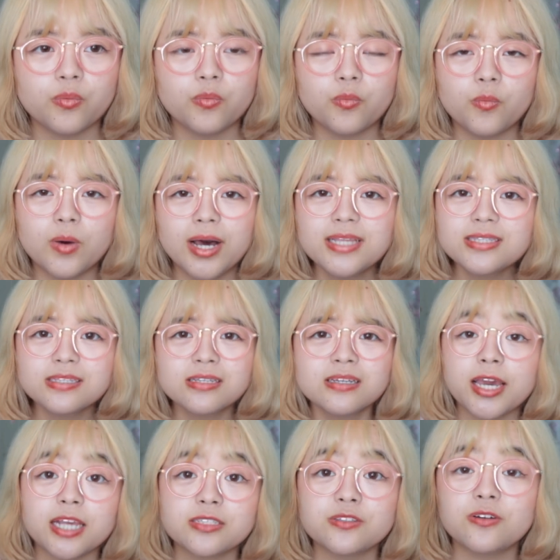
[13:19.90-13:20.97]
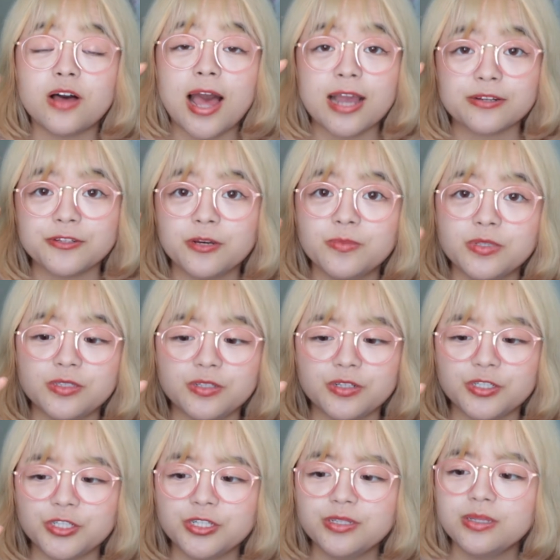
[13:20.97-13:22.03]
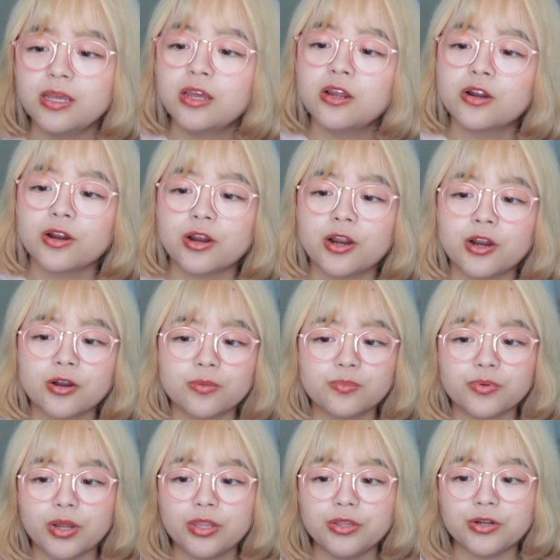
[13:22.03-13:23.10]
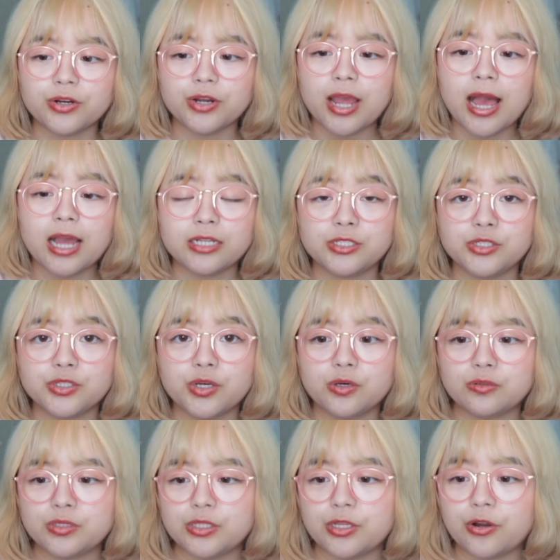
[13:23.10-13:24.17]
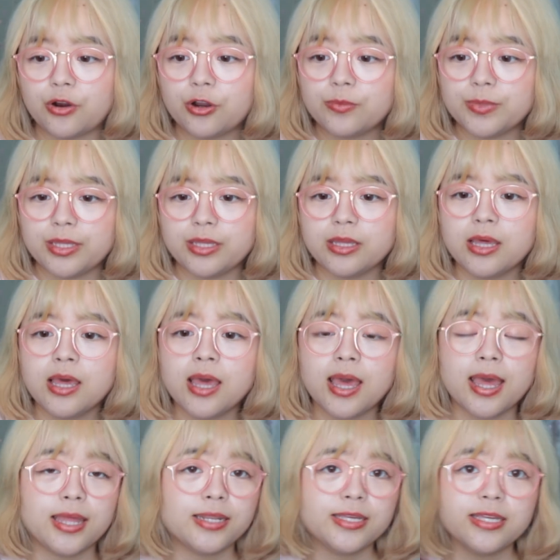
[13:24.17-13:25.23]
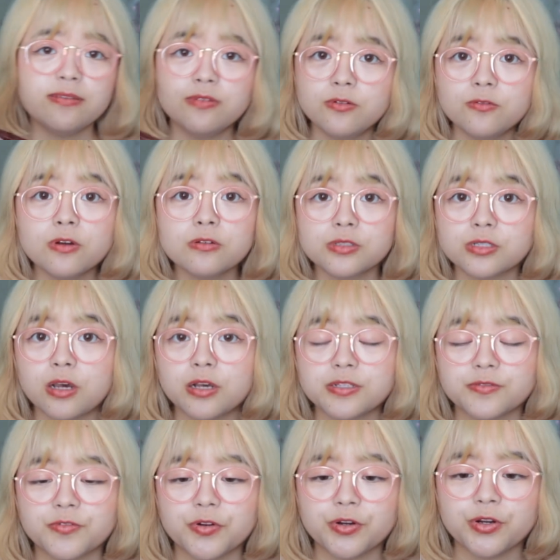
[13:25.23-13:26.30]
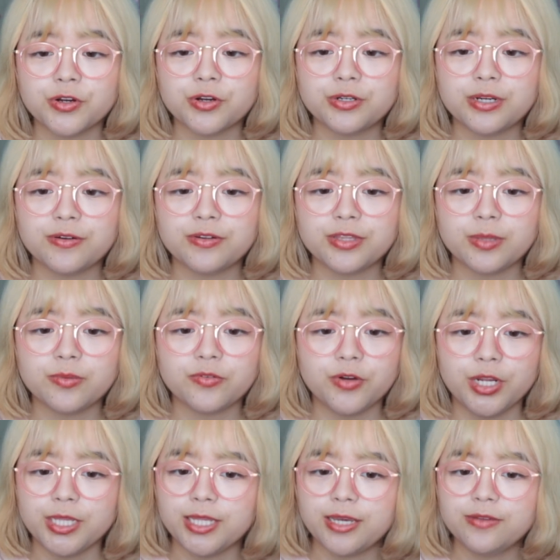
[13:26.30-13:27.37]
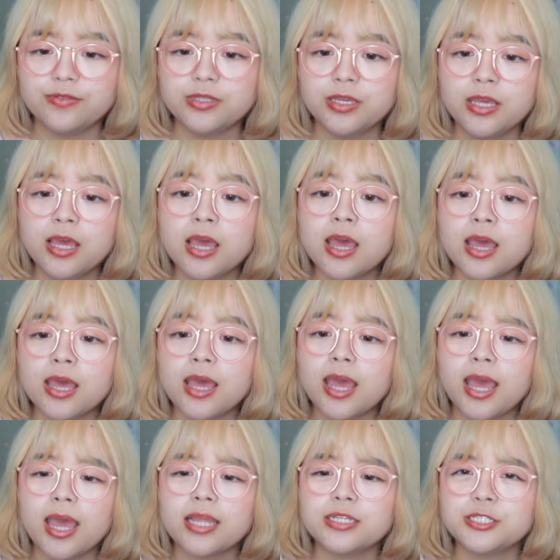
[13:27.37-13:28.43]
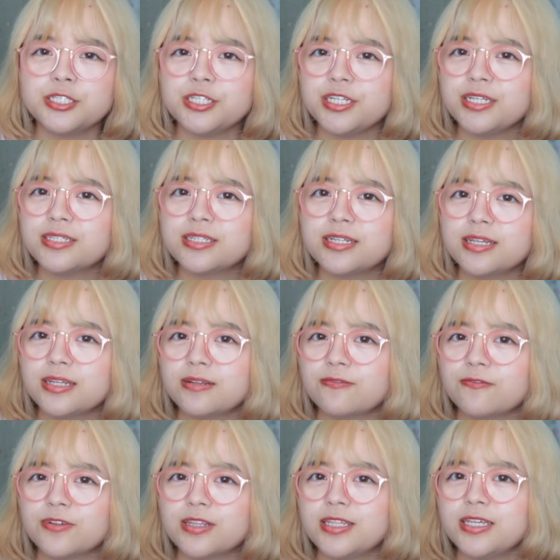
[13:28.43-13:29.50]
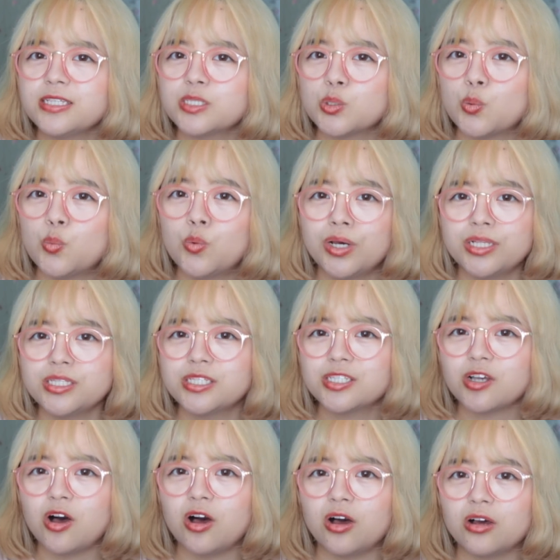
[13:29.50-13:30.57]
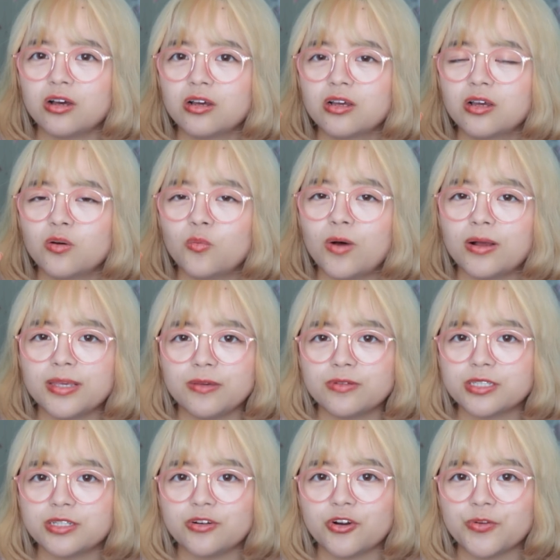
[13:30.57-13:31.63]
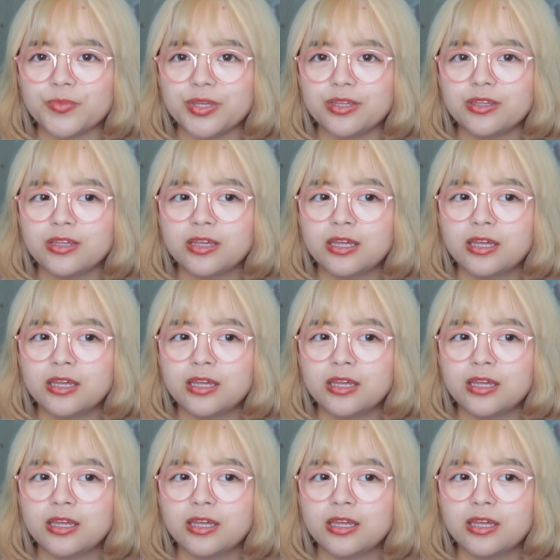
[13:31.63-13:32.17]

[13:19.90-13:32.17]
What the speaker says: What? You guys know Akdol musician? Her brother had to go to the army, and he even wrote songs for her and everything before he left. And she didn't release 1 song while he was in the army.